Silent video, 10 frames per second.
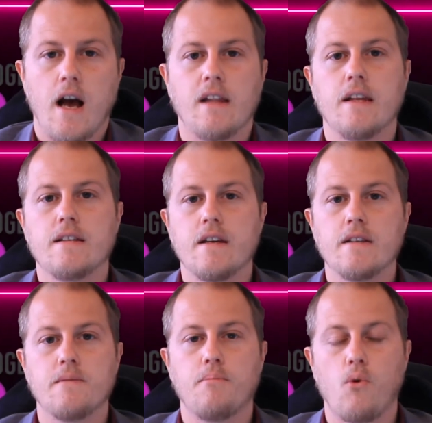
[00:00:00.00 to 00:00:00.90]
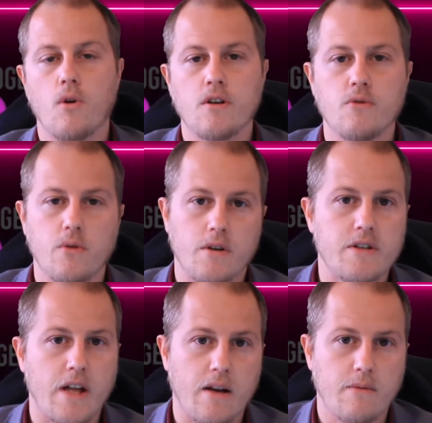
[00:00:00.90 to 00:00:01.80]
And this is important to
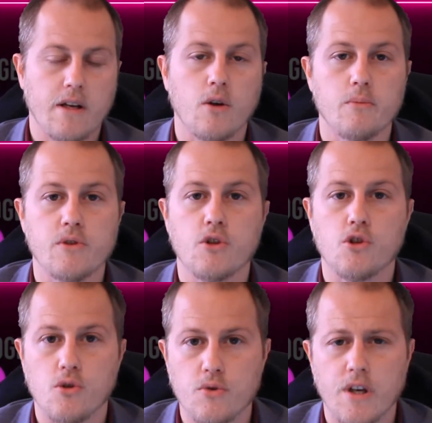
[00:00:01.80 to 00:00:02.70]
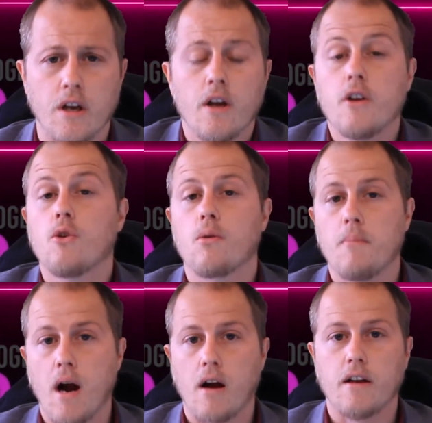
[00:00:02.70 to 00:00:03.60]
understand when it comes to choosing your
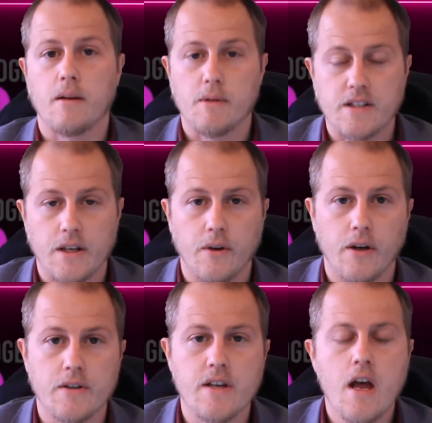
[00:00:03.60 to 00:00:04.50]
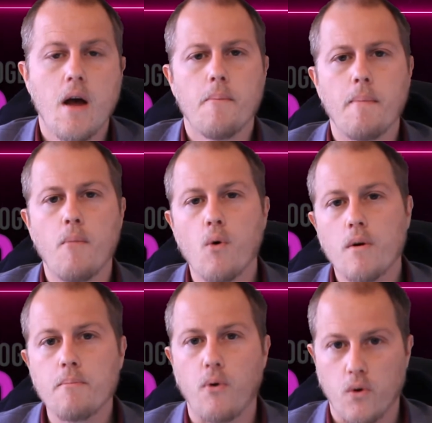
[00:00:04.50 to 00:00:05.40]
marketing materials.
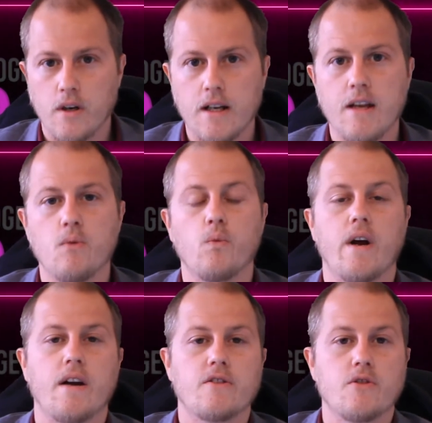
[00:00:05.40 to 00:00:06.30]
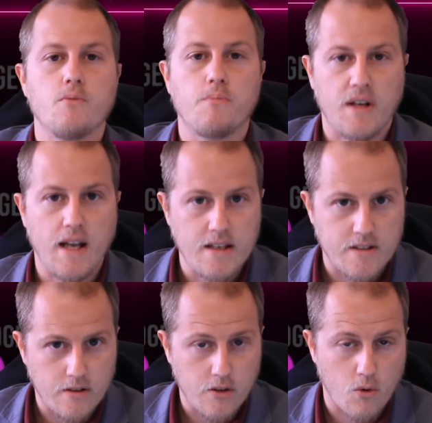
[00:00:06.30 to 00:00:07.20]
More importantly, where to
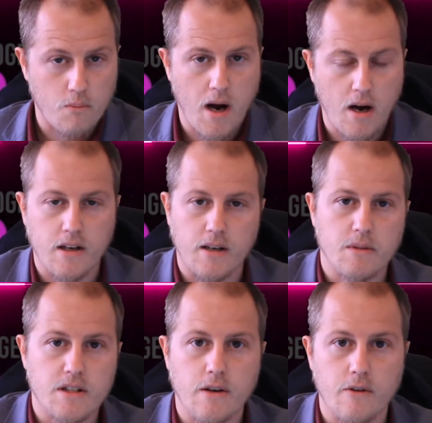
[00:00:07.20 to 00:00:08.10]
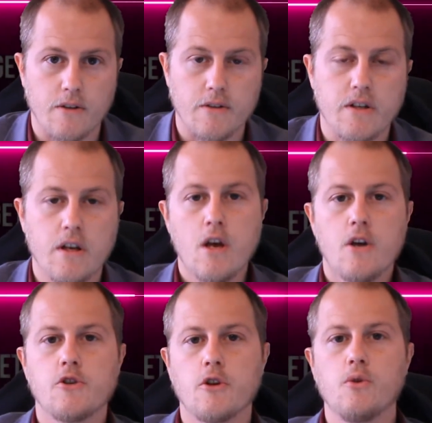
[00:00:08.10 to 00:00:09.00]
place your marketing materials.
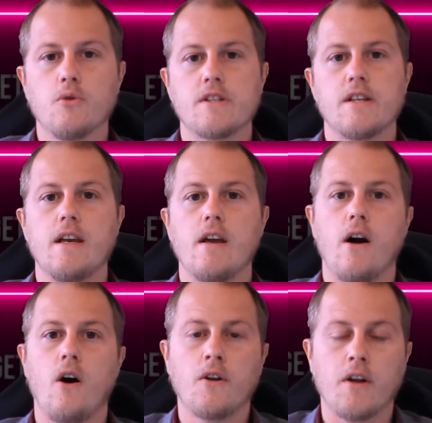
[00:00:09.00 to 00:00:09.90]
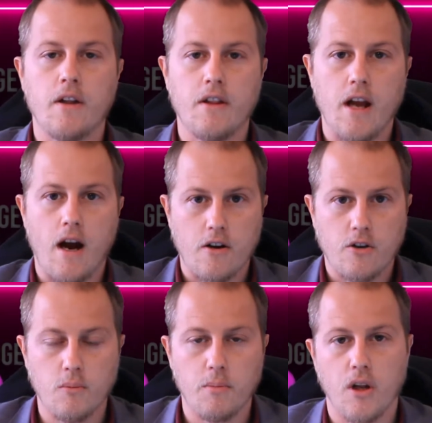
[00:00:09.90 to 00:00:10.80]
So you'll see on the
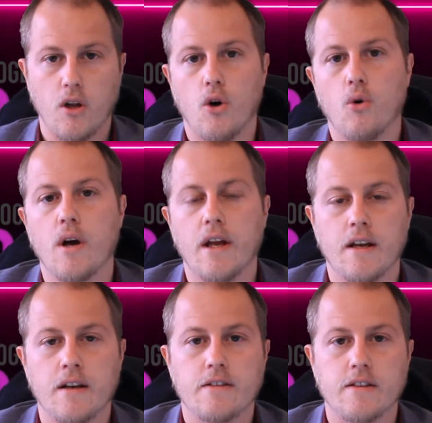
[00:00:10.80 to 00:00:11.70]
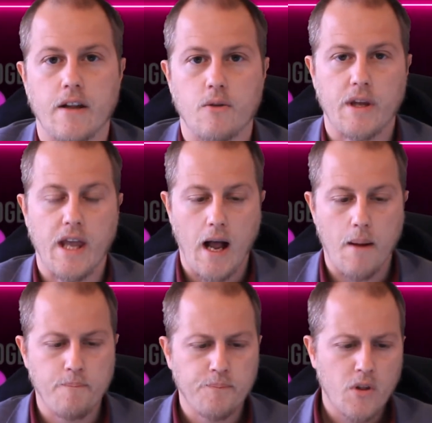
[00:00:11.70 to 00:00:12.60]
article below in Together We Cam